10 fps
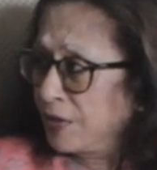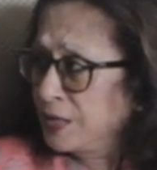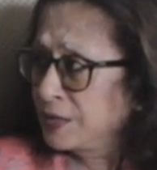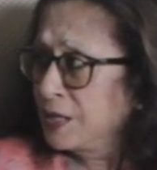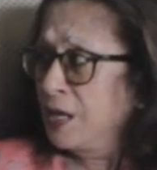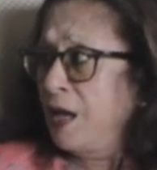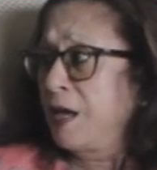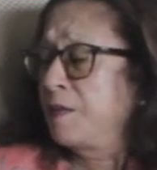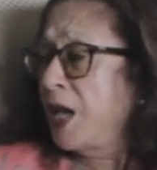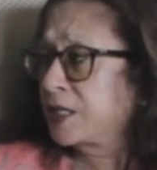Right?
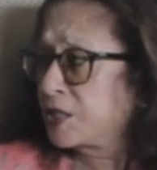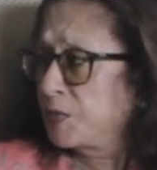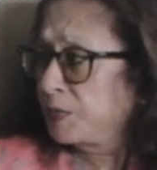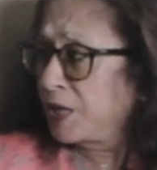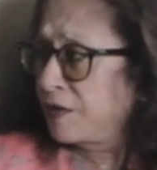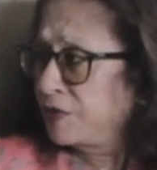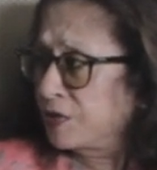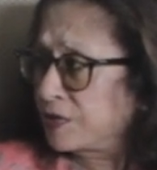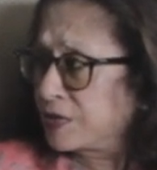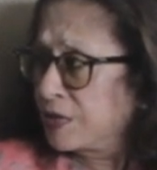And maximum
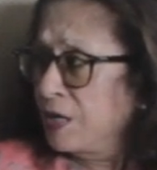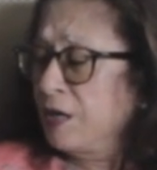governance.